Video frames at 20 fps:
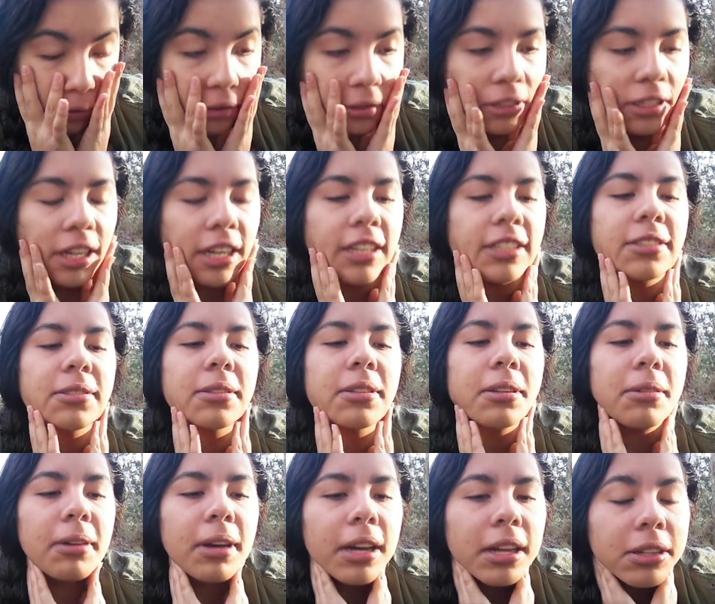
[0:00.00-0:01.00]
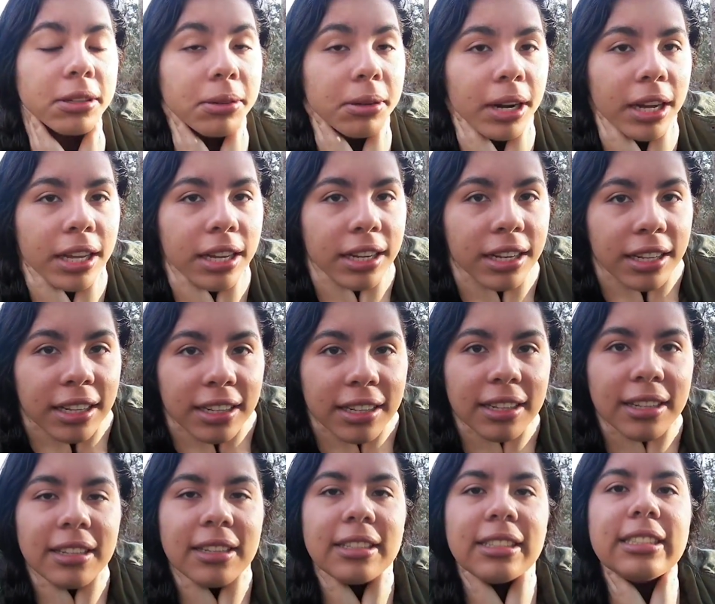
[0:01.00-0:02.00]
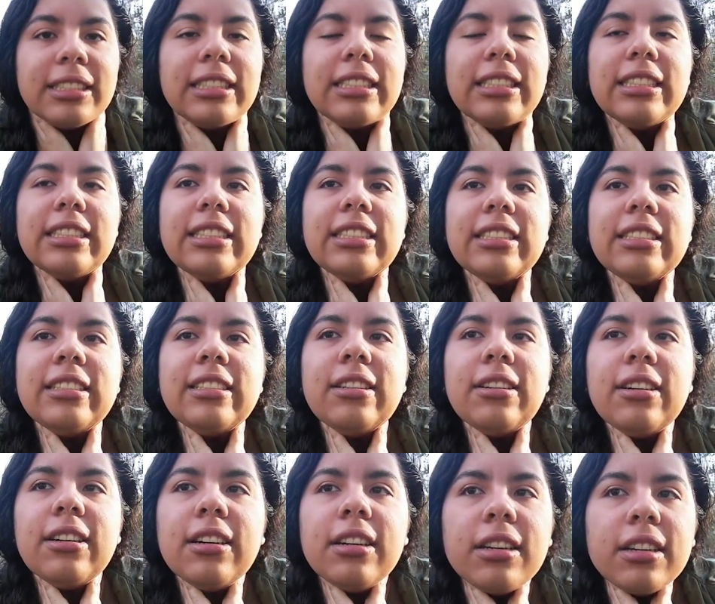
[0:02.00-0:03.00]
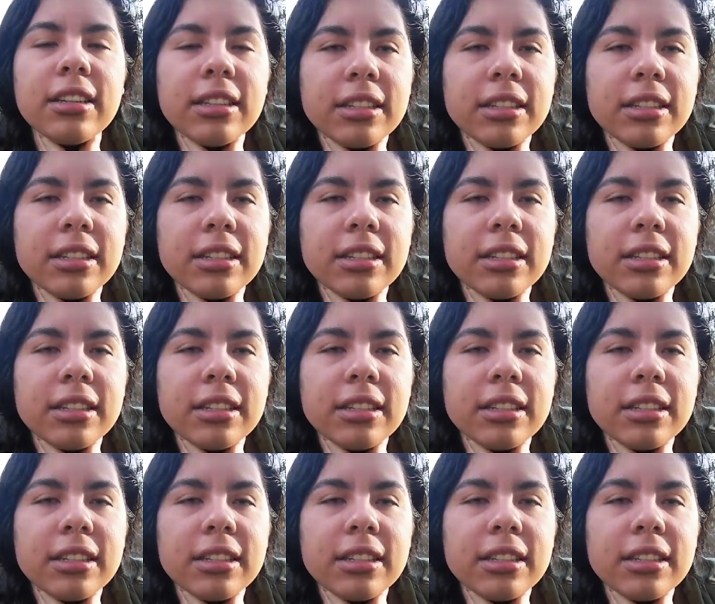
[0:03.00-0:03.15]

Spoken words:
gosh, what a wild ride. I'm